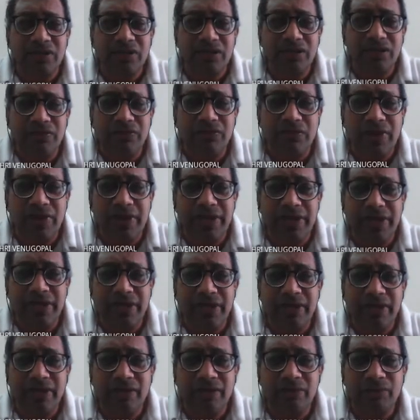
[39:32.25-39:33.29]
If I
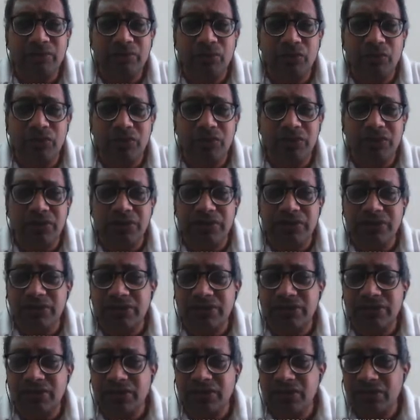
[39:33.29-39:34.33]
put
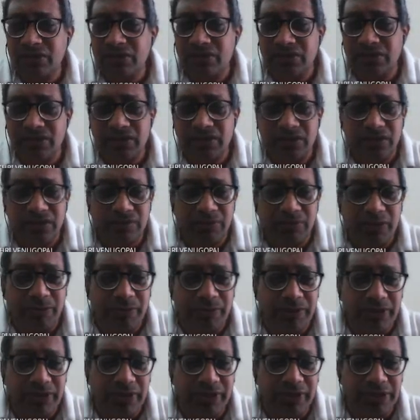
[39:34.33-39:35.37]
this, maybe
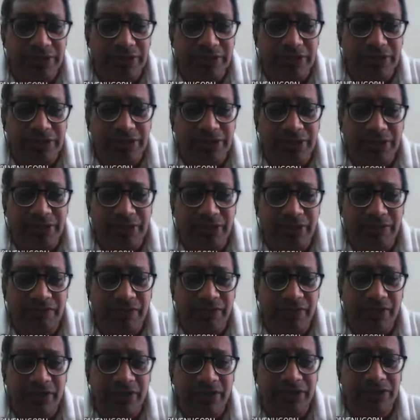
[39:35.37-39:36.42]
the next sheet I
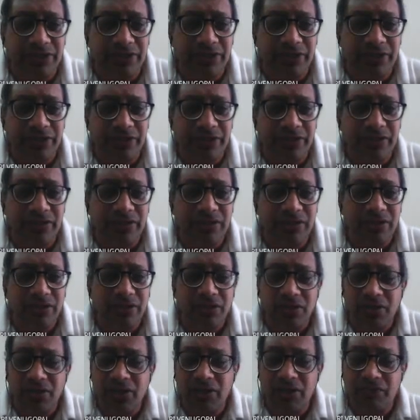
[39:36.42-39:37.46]
will illustrate.
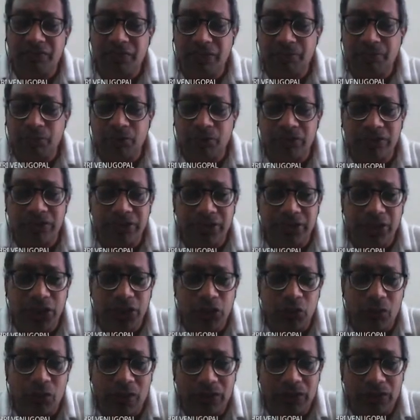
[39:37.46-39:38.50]
If I put
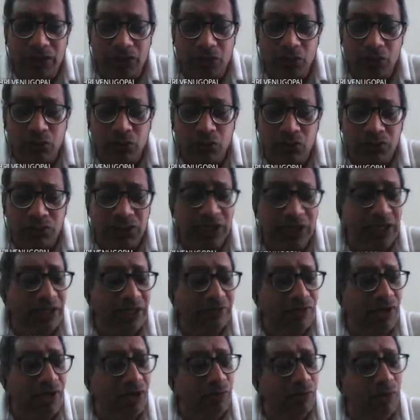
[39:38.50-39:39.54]
equal to, any
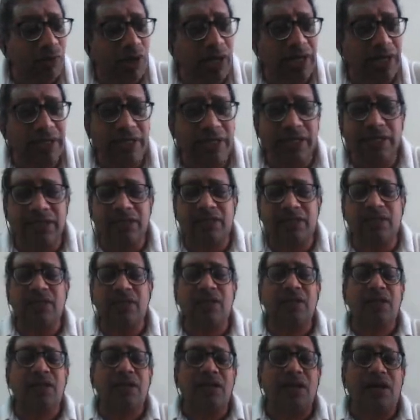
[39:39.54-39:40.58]
formula in
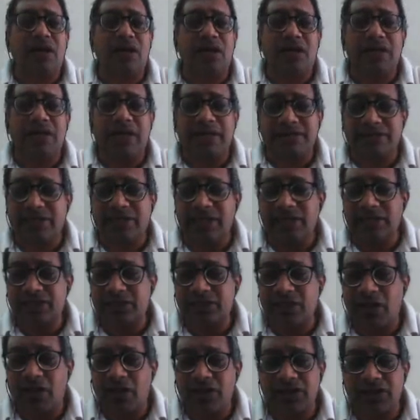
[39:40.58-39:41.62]
Excel
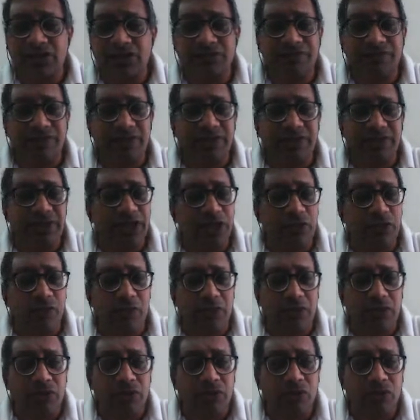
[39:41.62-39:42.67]
starts with equal
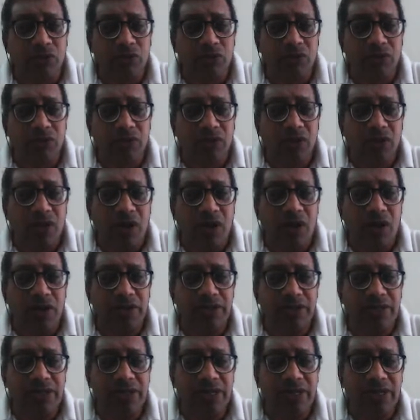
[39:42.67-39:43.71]
to
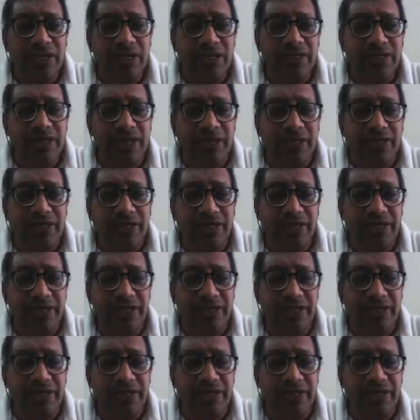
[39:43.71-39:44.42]
RAND.